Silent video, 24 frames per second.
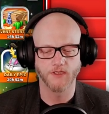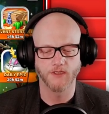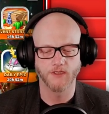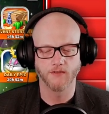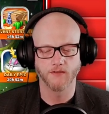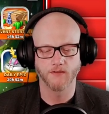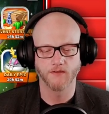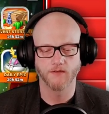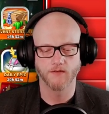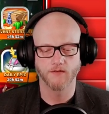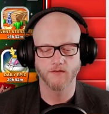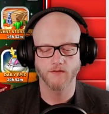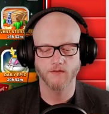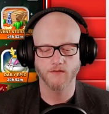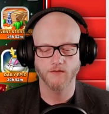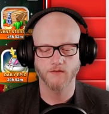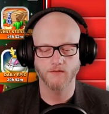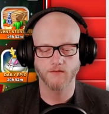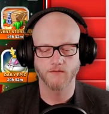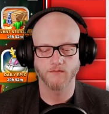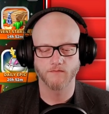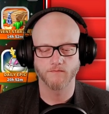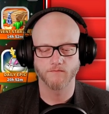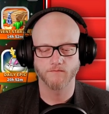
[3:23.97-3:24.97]

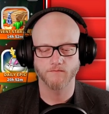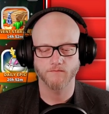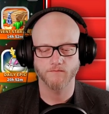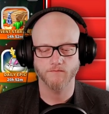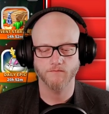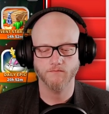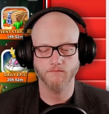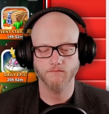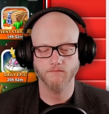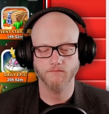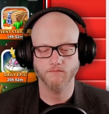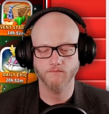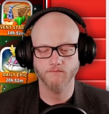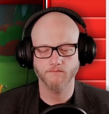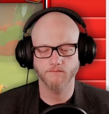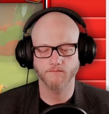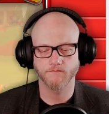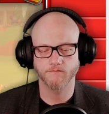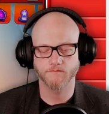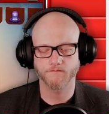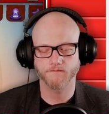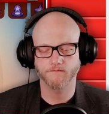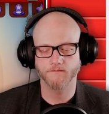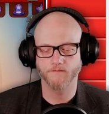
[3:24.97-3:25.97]

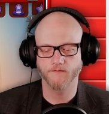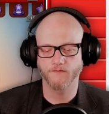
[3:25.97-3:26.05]
[no speech]